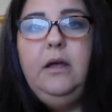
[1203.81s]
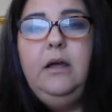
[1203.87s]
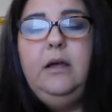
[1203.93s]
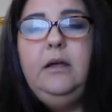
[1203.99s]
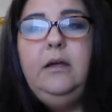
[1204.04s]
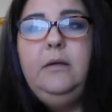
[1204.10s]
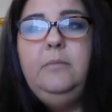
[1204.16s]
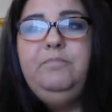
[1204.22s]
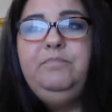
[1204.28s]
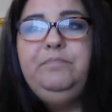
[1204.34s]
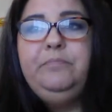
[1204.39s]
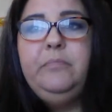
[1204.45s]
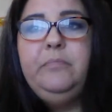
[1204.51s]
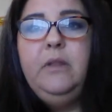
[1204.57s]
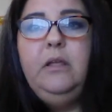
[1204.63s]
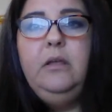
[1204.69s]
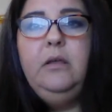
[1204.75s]
You
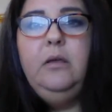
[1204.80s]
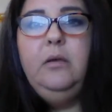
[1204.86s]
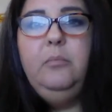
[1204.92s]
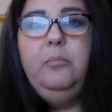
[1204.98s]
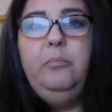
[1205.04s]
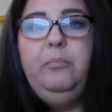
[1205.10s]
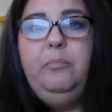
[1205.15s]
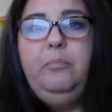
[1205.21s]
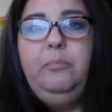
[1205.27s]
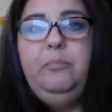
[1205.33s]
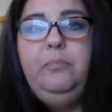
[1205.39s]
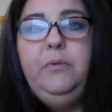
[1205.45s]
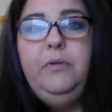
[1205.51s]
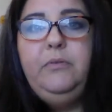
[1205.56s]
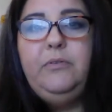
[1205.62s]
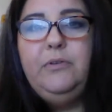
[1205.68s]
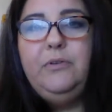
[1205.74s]

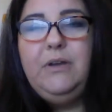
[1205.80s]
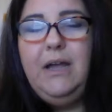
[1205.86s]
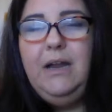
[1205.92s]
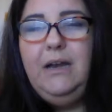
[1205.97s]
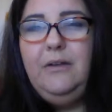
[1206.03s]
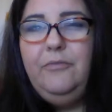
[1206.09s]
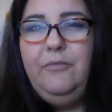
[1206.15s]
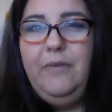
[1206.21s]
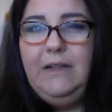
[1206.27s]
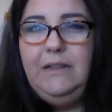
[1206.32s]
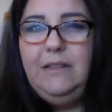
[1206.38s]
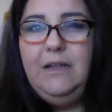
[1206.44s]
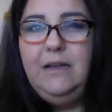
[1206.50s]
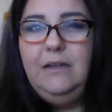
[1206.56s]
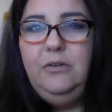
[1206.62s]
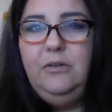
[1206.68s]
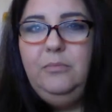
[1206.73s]
have to kind of fight
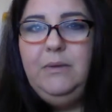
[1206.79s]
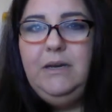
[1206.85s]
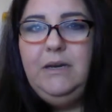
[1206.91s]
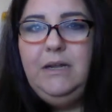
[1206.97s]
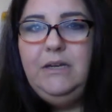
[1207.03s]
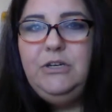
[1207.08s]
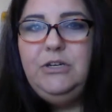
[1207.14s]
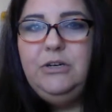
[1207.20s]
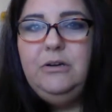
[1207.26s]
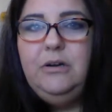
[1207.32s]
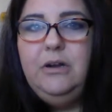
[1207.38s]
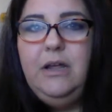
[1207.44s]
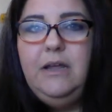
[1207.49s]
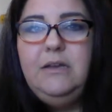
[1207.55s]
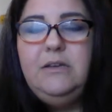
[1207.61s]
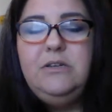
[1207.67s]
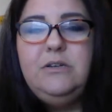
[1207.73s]
that human
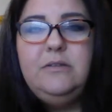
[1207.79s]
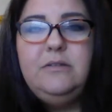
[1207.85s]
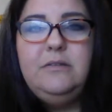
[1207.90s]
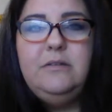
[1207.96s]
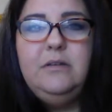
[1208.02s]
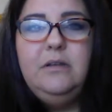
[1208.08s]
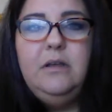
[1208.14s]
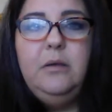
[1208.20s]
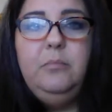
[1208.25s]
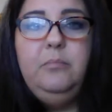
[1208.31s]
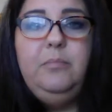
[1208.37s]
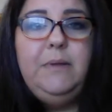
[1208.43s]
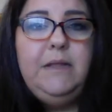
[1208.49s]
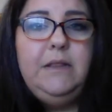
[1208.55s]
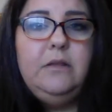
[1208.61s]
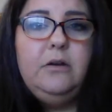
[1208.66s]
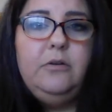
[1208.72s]
nature and just
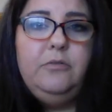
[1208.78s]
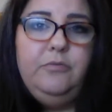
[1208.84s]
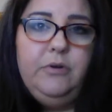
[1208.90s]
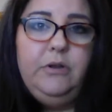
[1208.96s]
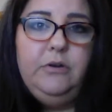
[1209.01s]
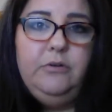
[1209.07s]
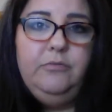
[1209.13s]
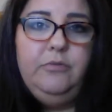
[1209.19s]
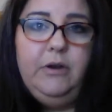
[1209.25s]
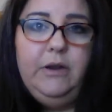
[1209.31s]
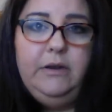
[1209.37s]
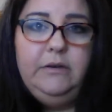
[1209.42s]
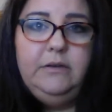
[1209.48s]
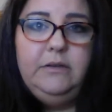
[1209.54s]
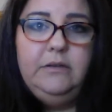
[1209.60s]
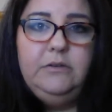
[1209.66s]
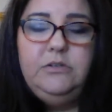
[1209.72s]
be there for your
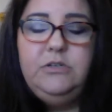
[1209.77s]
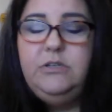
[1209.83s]
friend.